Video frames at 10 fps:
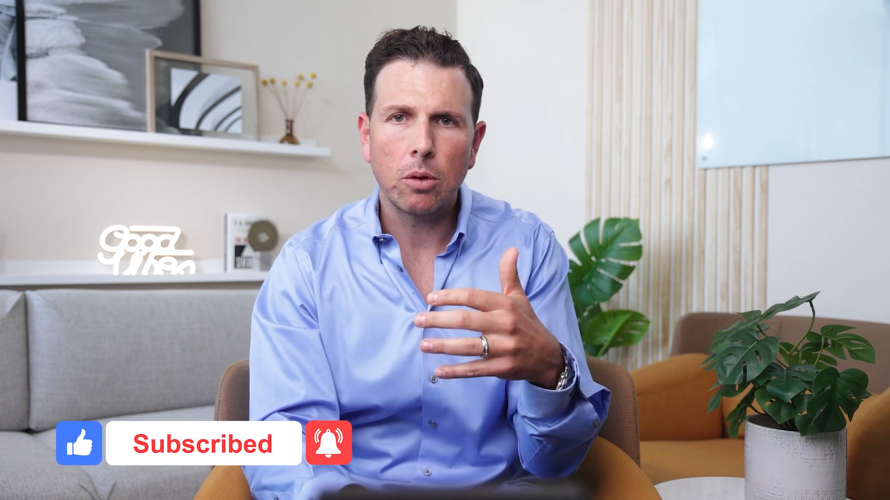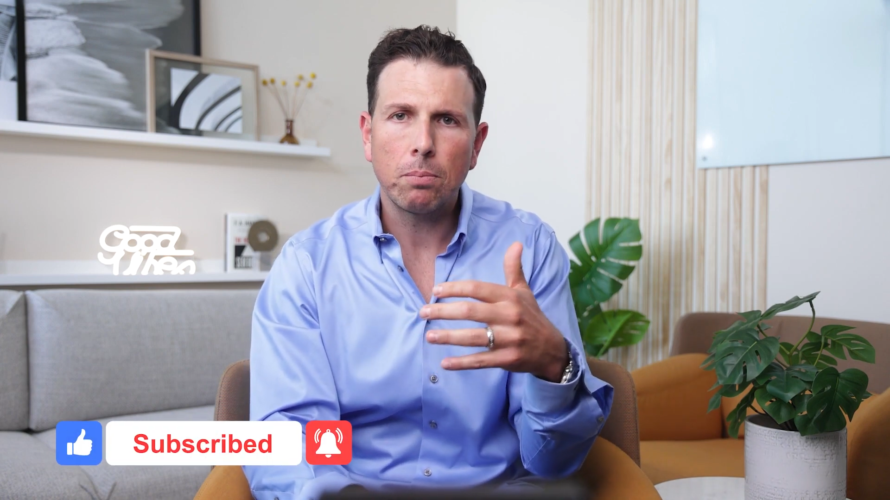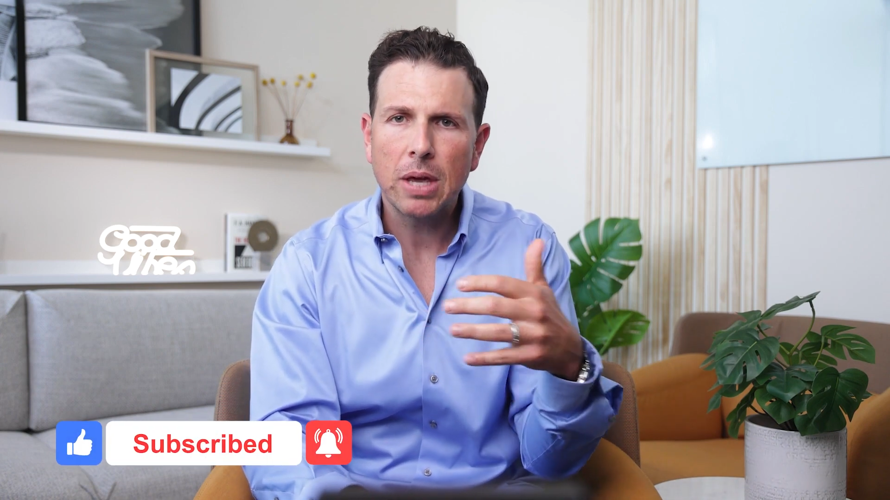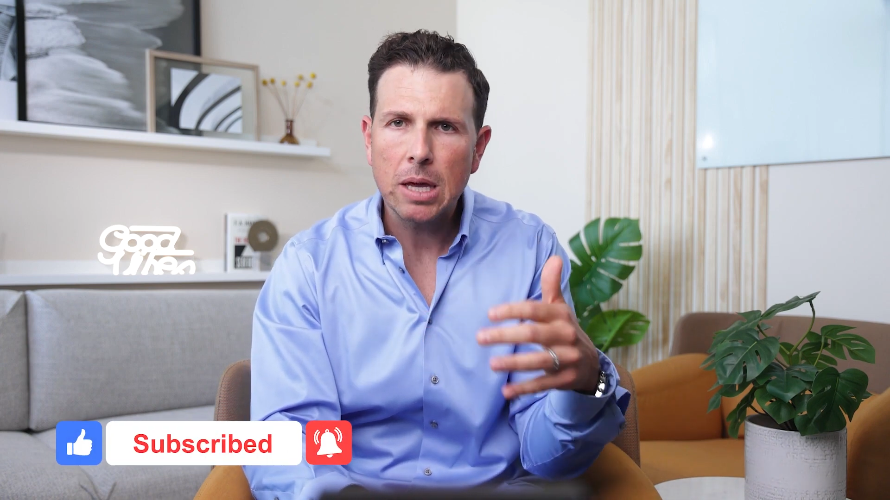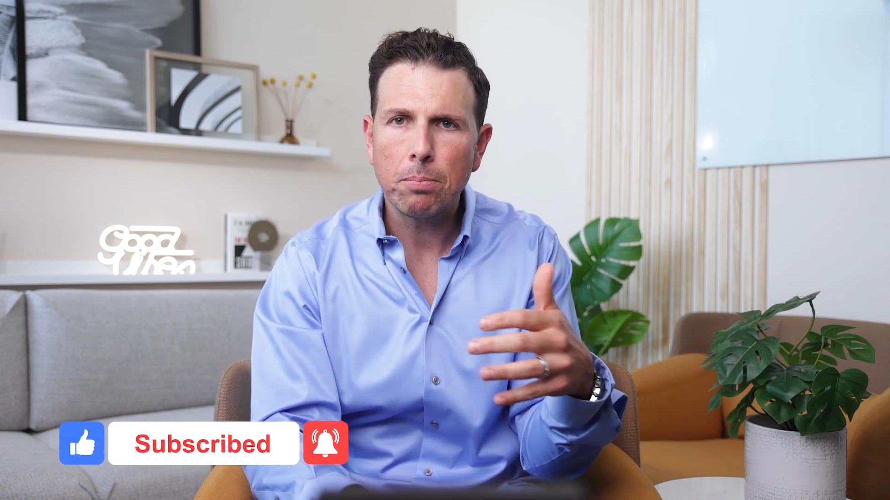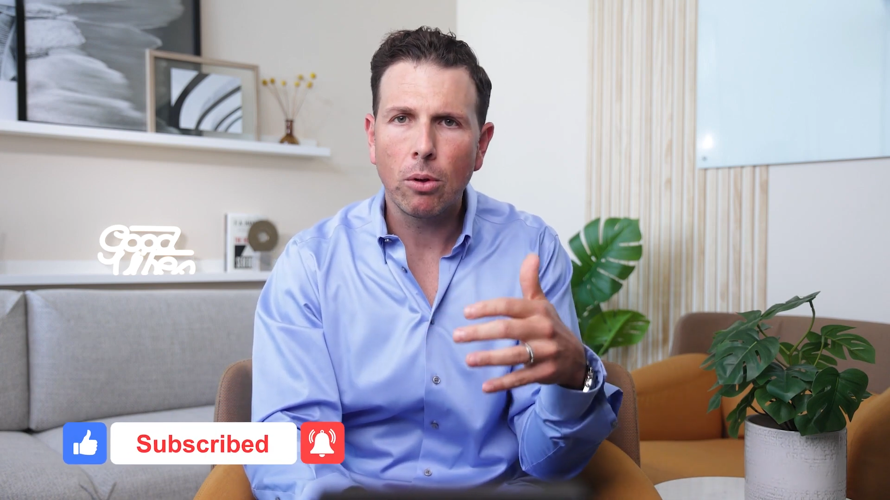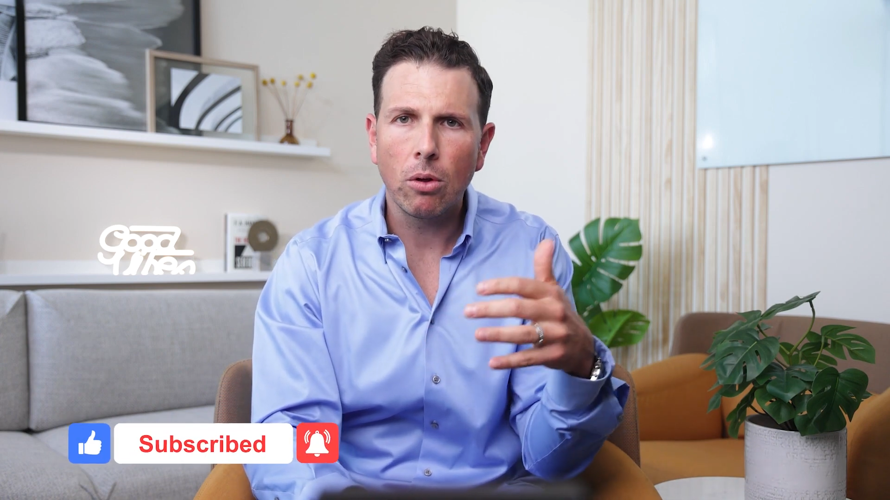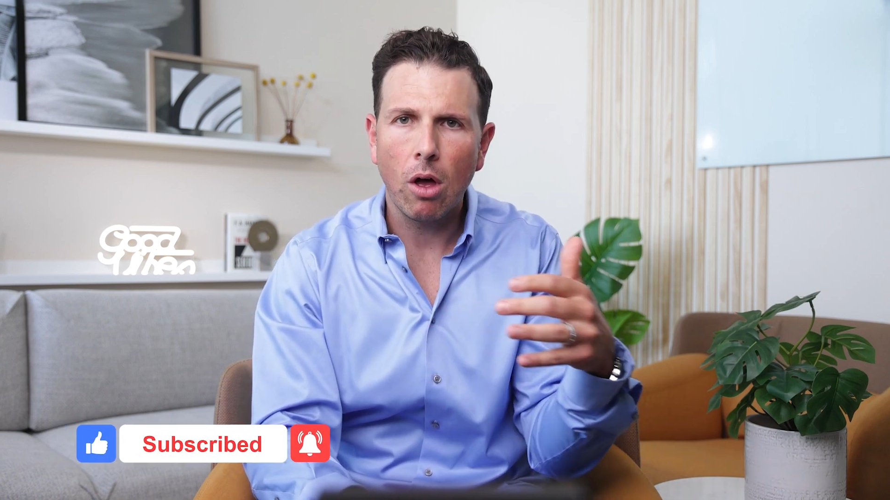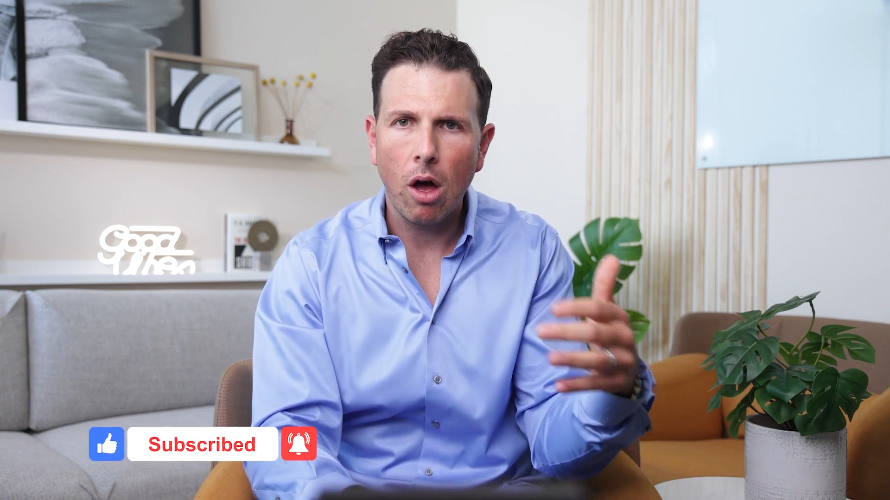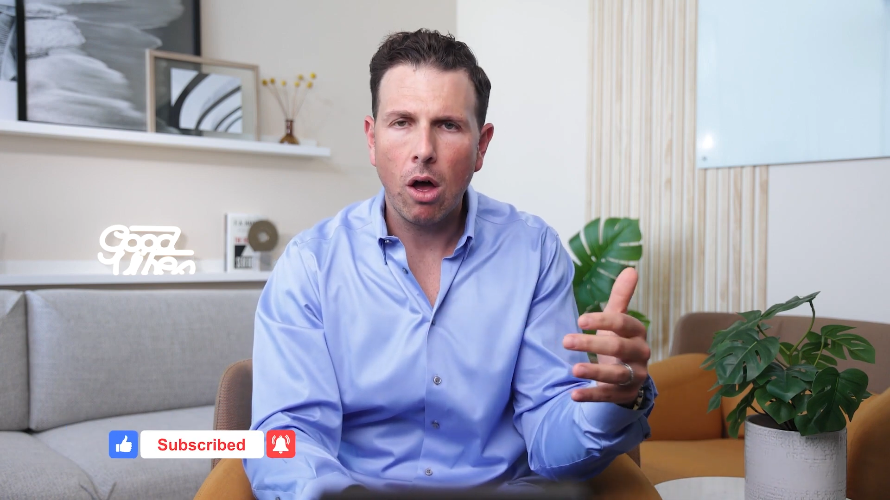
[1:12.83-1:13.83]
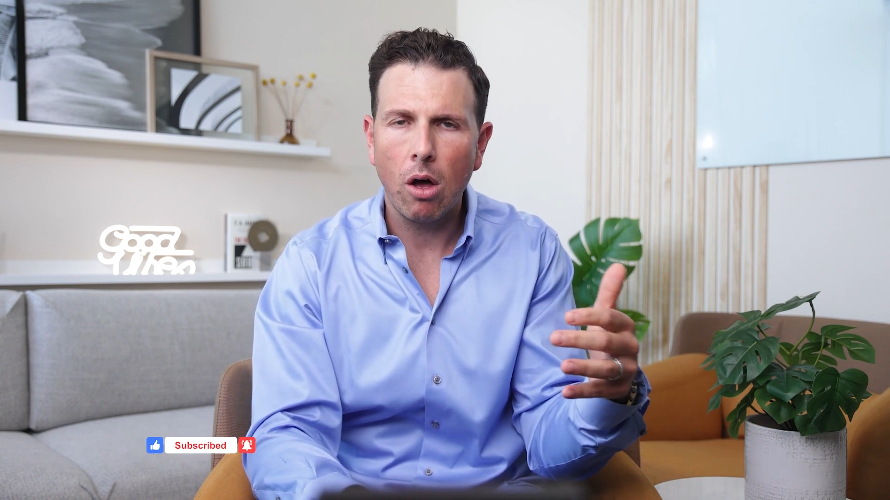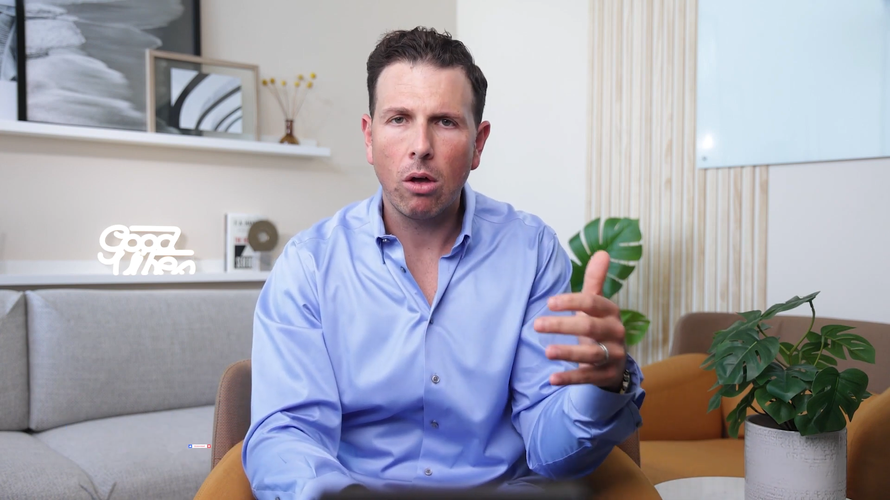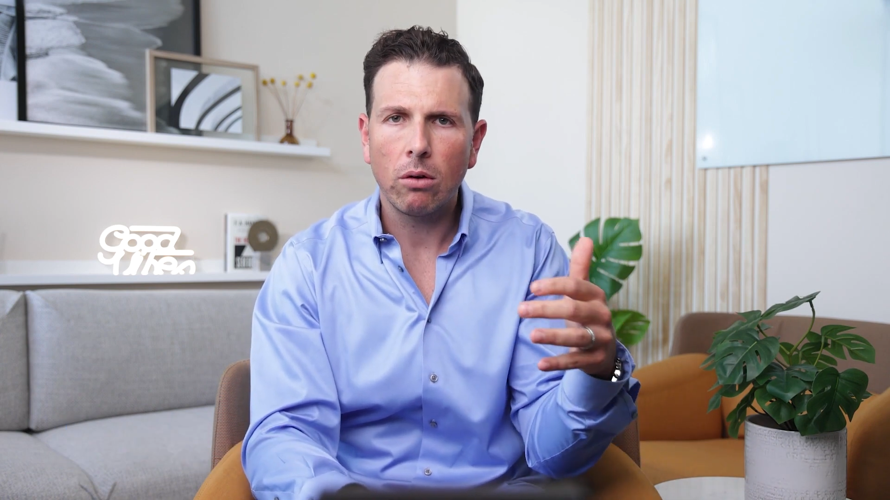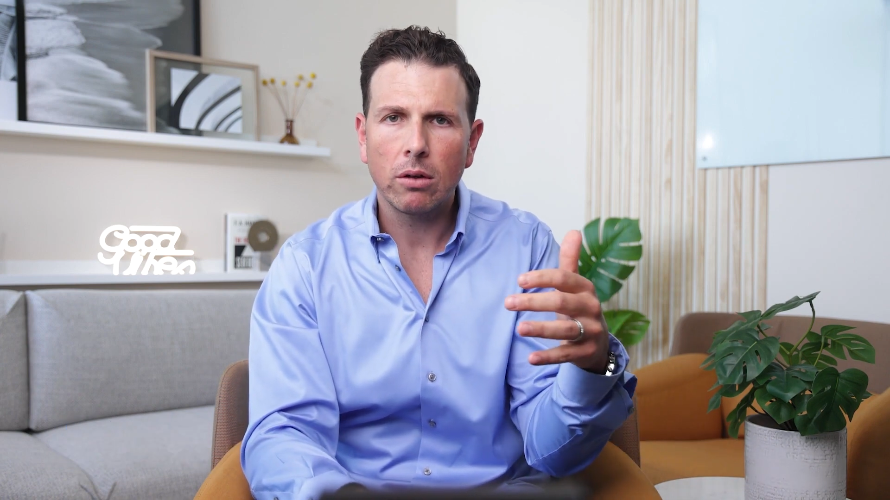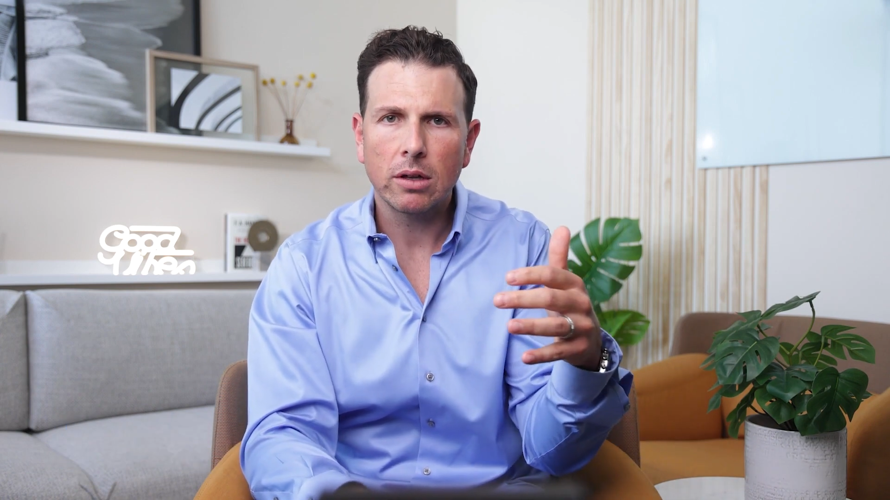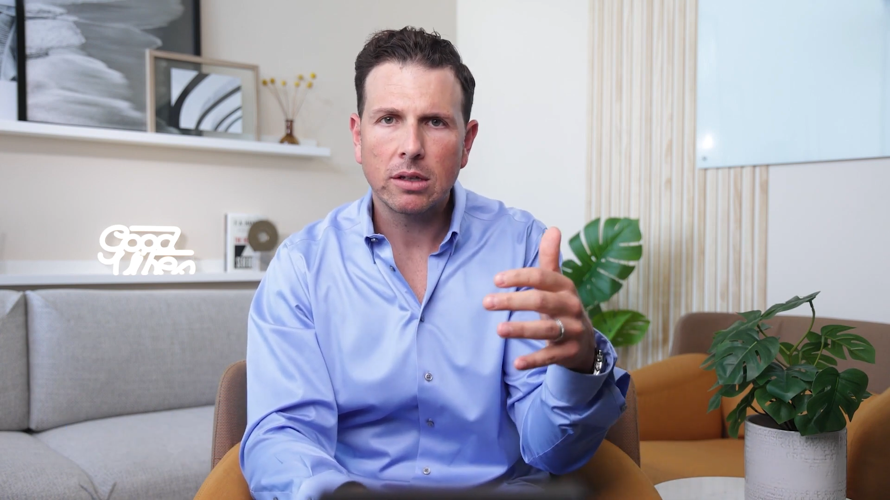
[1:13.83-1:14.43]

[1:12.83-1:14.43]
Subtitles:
people all